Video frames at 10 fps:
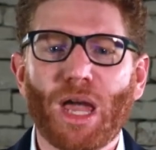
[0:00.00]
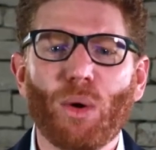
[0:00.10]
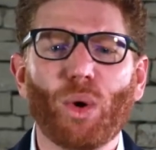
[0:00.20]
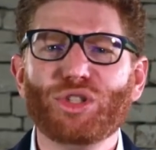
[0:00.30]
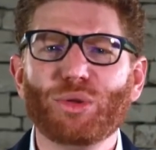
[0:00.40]
I
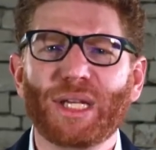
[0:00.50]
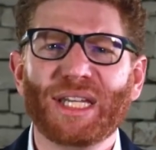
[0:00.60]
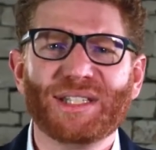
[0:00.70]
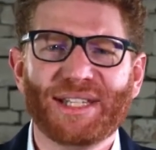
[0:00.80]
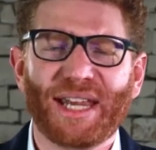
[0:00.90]
want you to
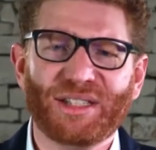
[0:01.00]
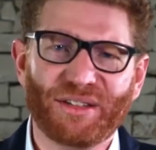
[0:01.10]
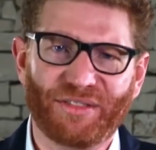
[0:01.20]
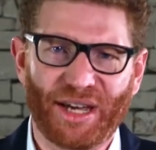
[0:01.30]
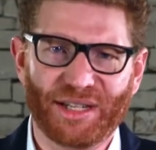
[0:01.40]

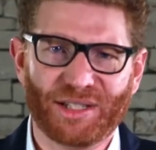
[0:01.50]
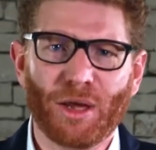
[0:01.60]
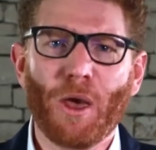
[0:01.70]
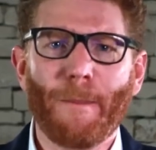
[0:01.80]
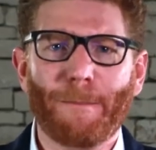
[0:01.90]
incentivize
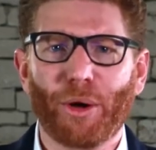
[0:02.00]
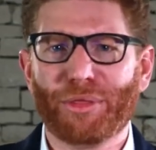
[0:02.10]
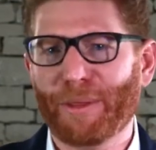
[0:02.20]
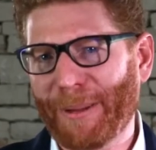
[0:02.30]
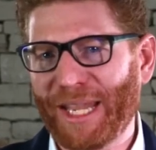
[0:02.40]

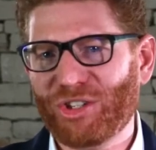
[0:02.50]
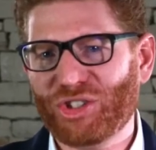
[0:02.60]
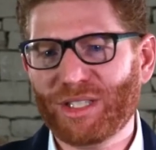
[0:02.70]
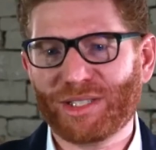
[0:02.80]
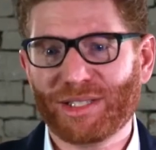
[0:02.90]
both the
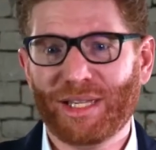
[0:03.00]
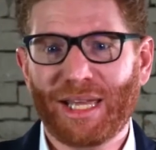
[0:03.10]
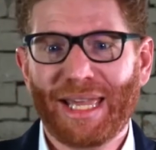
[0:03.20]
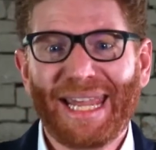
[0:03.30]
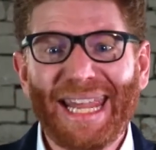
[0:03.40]
patients
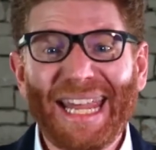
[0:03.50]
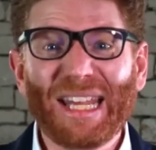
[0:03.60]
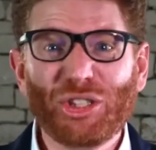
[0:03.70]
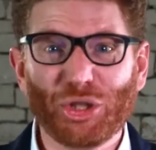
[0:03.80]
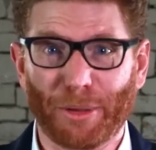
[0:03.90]

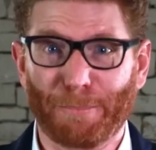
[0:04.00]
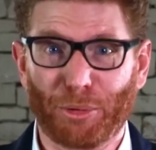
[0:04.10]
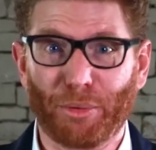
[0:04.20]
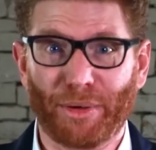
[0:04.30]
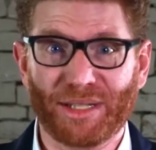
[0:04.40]
and your
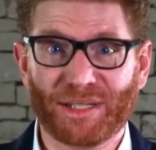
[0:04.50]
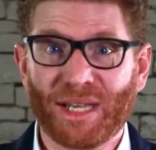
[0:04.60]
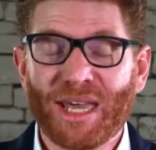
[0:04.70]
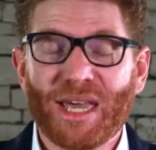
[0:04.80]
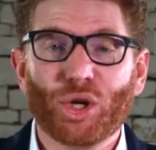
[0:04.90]
employees.
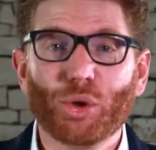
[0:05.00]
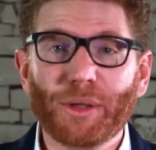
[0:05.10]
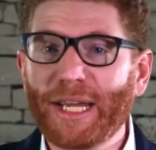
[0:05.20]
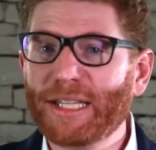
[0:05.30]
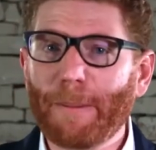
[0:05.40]

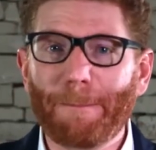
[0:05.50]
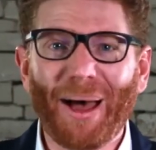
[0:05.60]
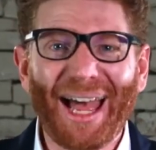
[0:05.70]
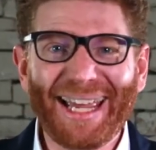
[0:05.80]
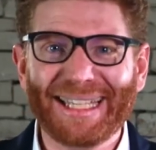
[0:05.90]
Create the
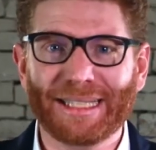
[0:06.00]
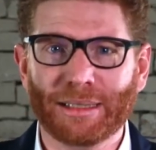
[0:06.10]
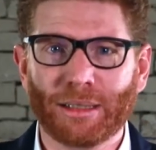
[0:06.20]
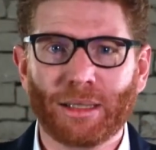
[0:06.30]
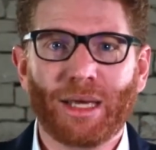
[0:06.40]
buy-in.
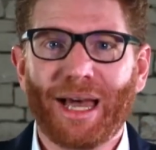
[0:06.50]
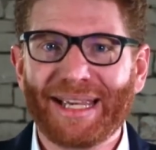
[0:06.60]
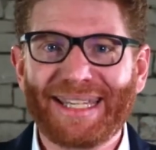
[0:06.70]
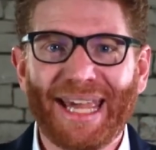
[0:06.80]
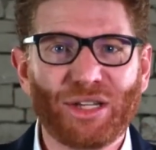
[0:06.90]

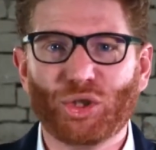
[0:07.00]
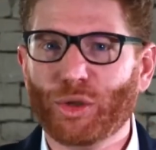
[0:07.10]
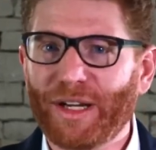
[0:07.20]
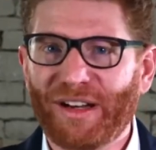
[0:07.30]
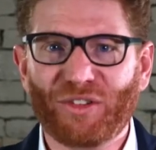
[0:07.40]
Again,
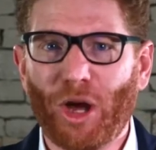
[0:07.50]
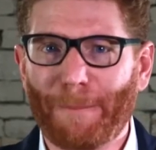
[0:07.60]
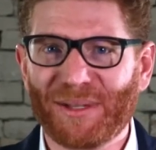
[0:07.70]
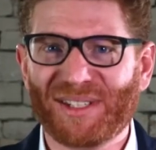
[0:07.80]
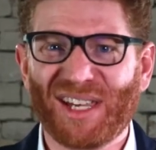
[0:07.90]
creative
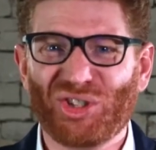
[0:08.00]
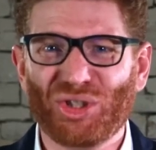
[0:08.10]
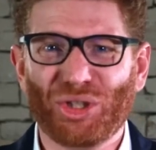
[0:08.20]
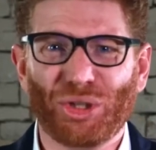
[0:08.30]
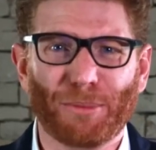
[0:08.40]

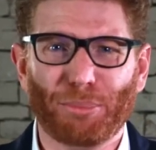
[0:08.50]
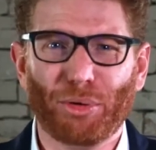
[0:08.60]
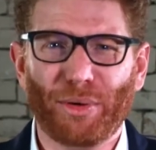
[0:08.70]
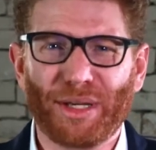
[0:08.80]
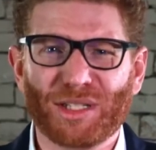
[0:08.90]
compensation to your
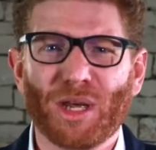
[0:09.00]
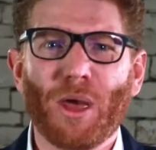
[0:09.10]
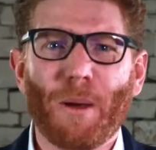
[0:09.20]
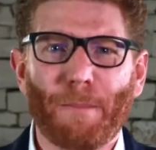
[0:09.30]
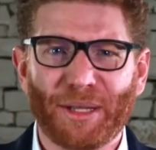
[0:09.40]
employees,
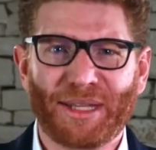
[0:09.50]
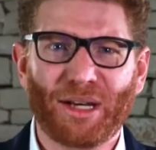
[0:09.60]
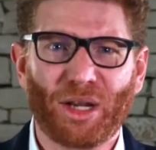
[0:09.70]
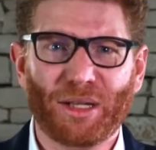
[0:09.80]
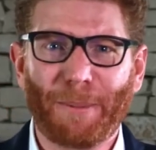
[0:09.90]
but
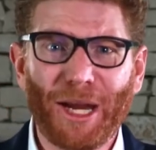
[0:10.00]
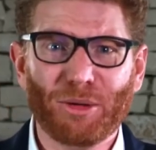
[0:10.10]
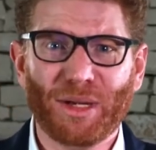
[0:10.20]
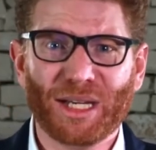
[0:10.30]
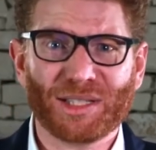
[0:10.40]
then on the
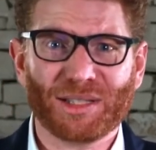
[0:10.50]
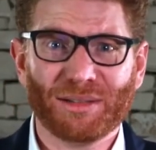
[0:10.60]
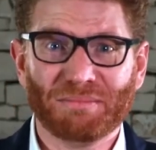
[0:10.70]
payer mix,